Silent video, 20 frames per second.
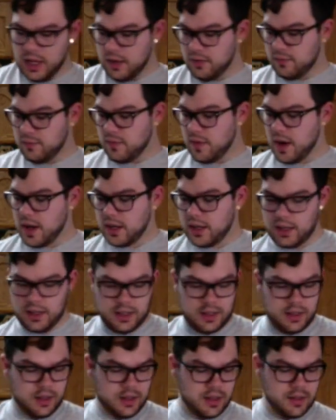right
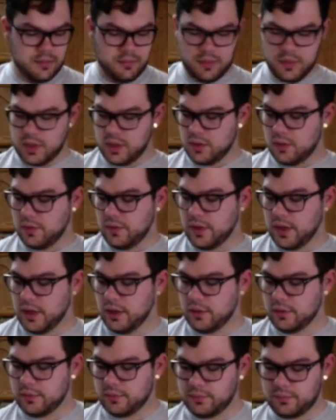in the middle there.
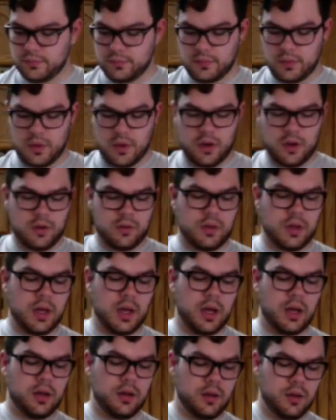Okay,